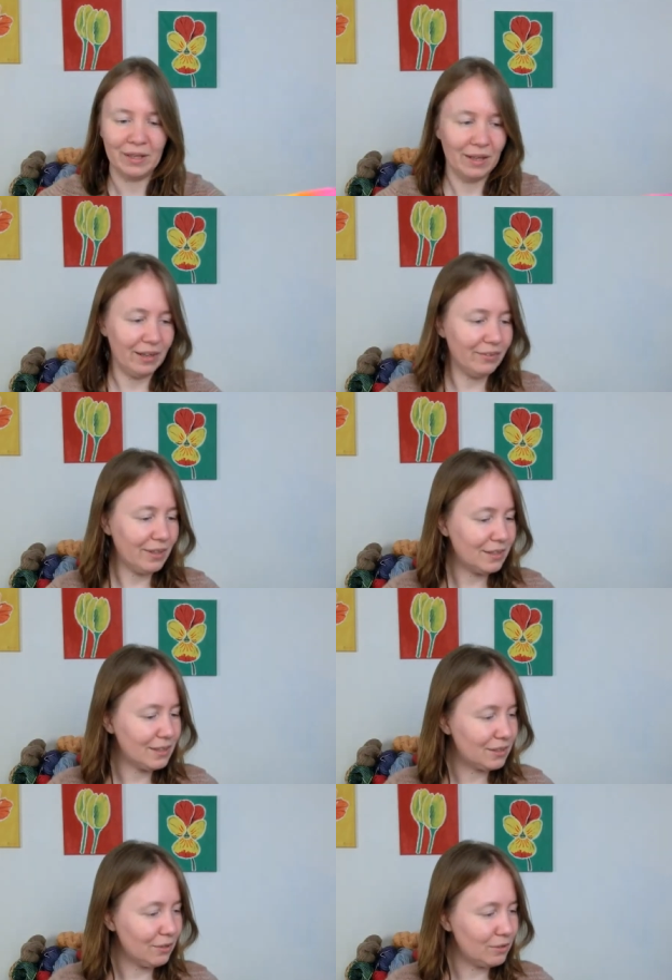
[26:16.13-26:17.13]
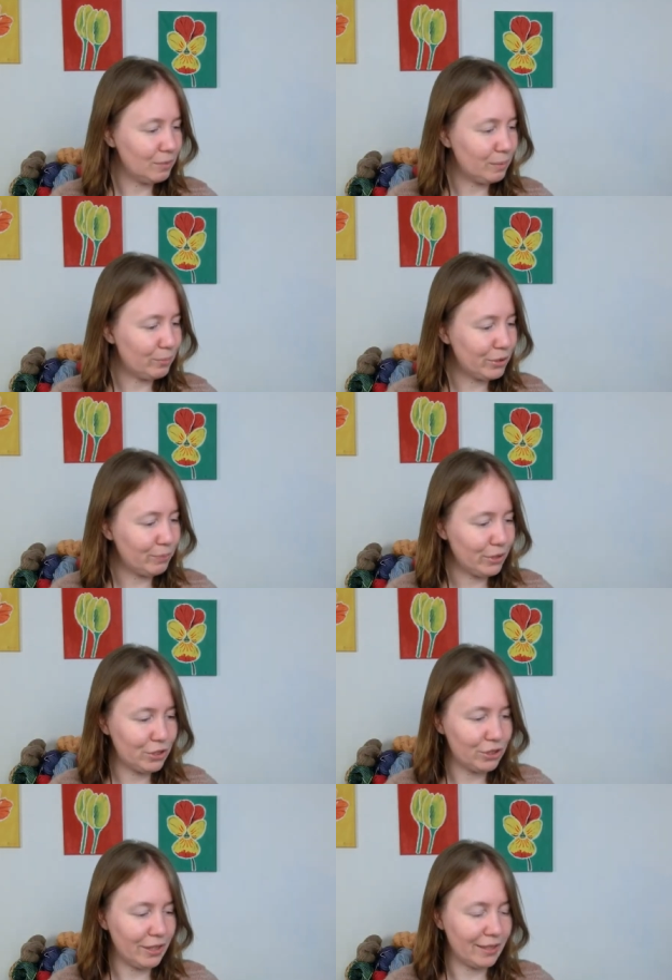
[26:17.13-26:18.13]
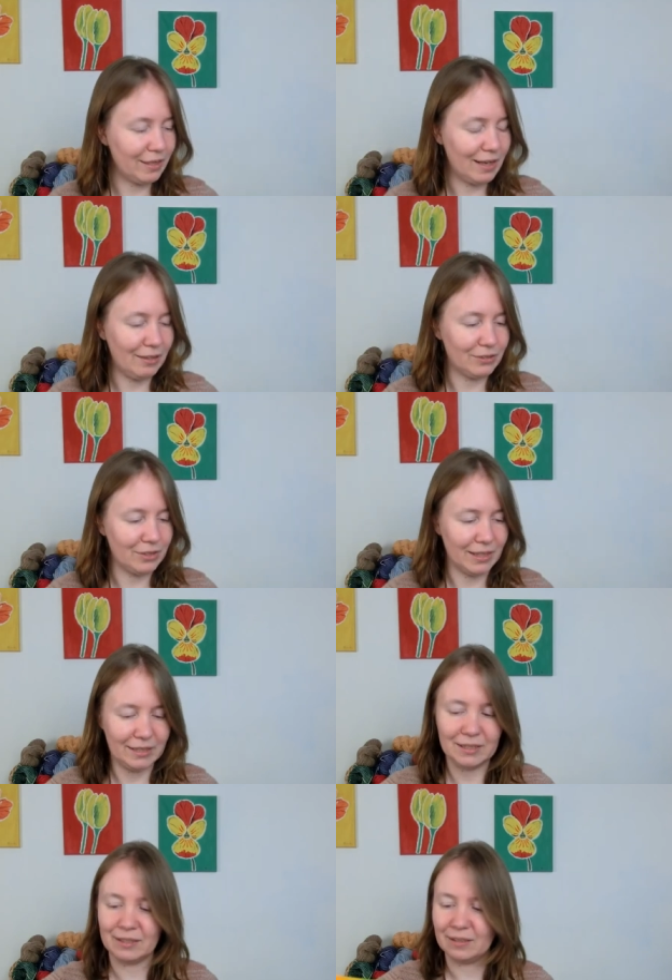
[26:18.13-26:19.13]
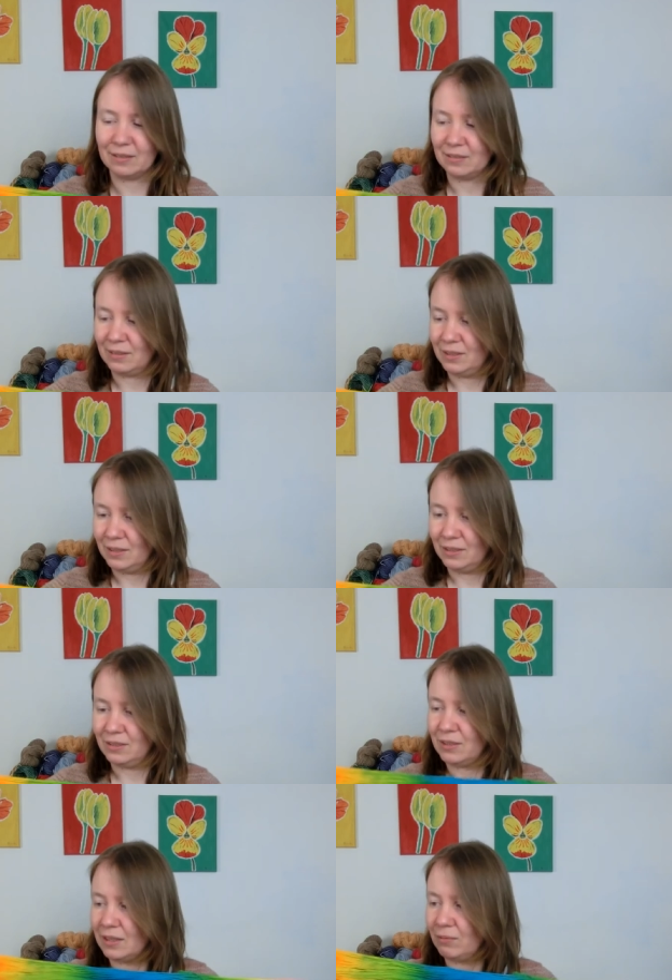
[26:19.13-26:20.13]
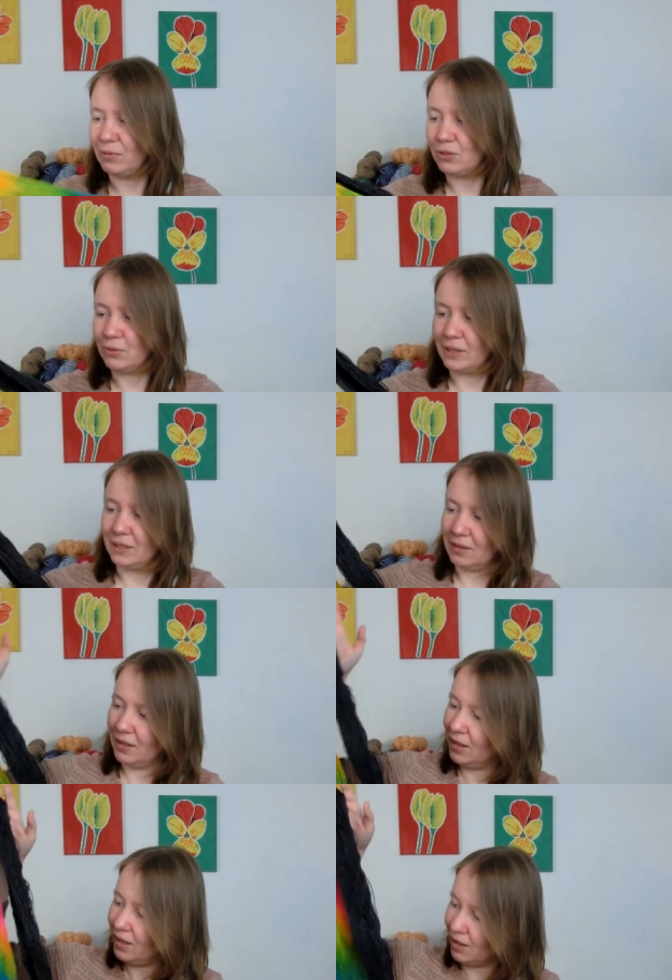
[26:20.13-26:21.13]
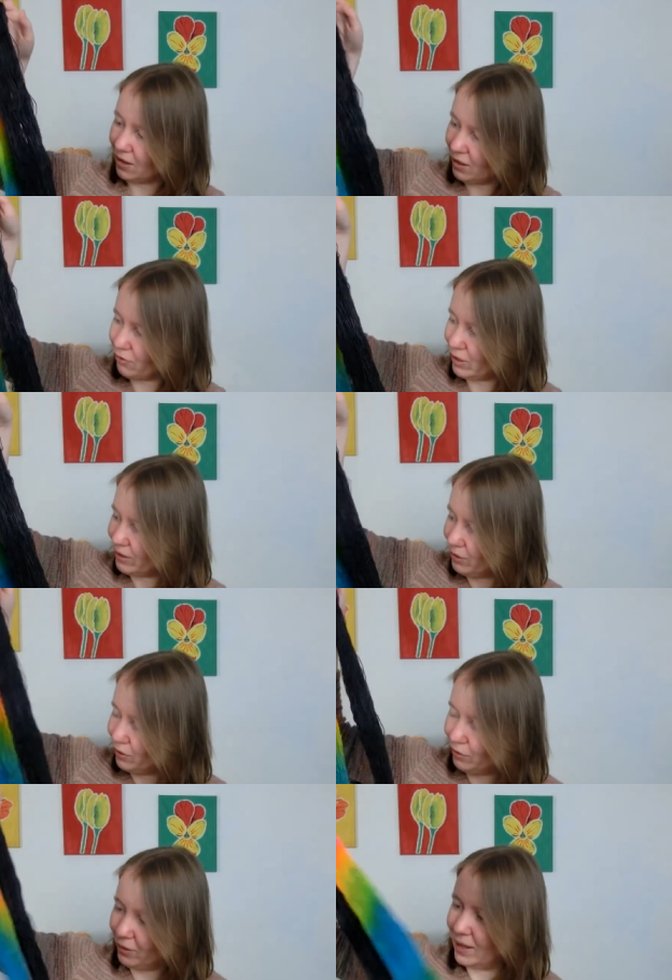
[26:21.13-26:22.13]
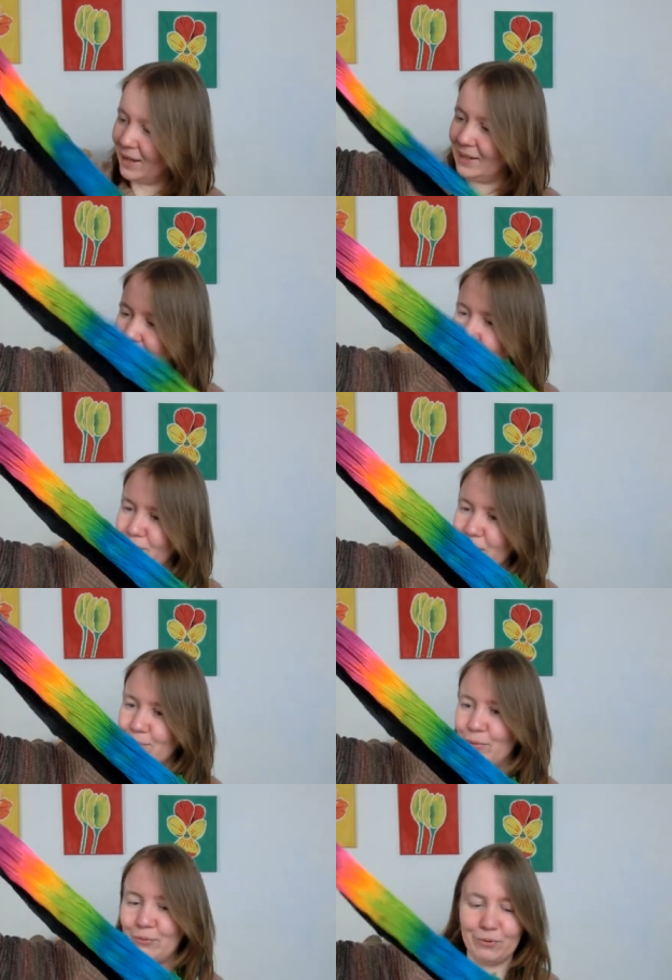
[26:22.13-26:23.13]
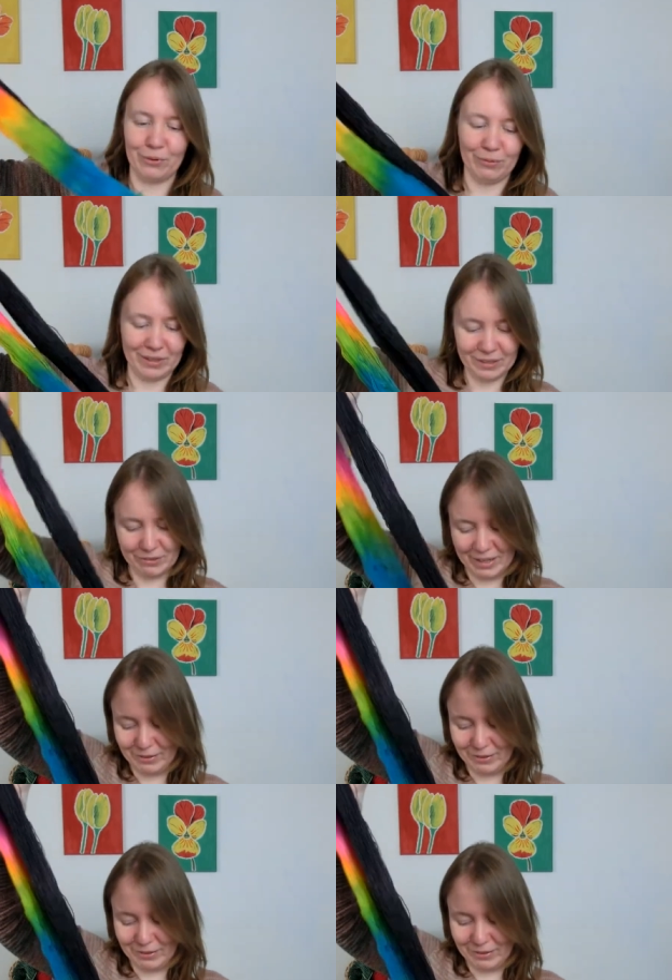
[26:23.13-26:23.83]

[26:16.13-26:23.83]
I think it's going to be pretty much like an alternating thing between a, a gray row and a rainbow row and a gray